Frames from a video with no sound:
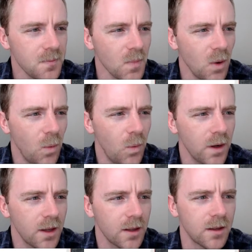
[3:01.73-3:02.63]
what
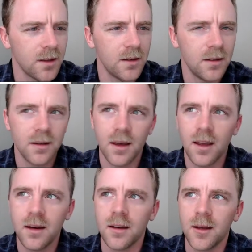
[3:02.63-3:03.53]
I
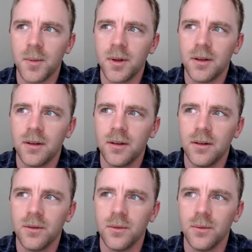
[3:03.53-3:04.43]
ended up
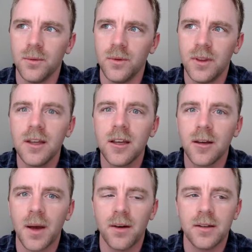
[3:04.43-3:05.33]
thinking
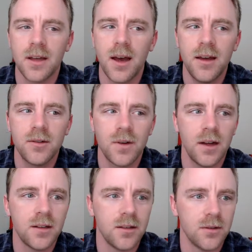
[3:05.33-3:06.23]
about is I
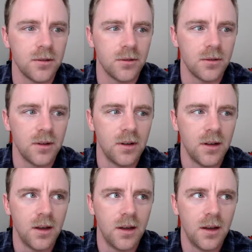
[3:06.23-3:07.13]
tried to
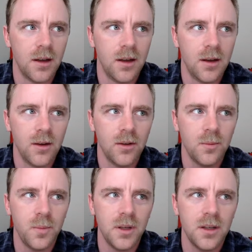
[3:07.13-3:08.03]

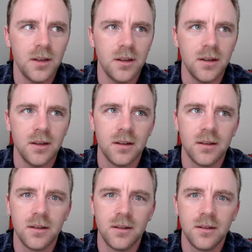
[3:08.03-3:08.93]
be
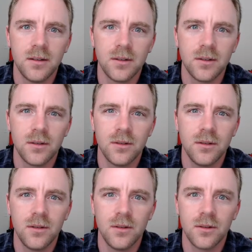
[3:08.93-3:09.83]

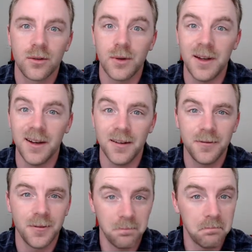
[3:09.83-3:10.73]

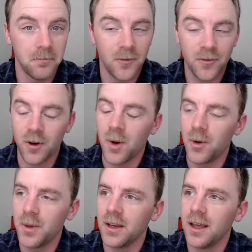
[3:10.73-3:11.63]
creative for a
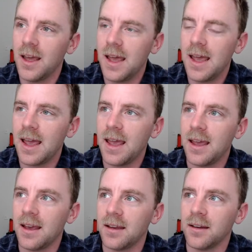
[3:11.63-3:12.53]
moment
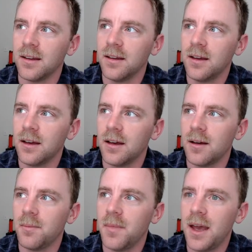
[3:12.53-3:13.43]
and
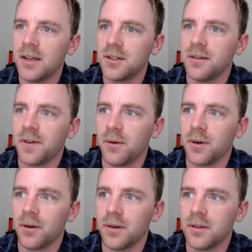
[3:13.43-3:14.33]
imagine if I were
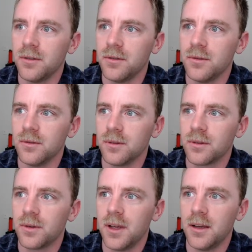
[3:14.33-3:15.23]
going to
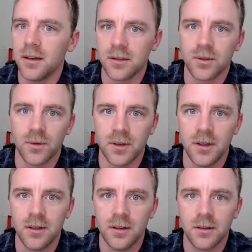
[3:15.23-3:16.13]
create a
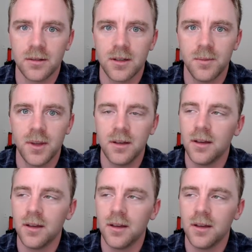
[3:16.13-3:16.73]
story or something.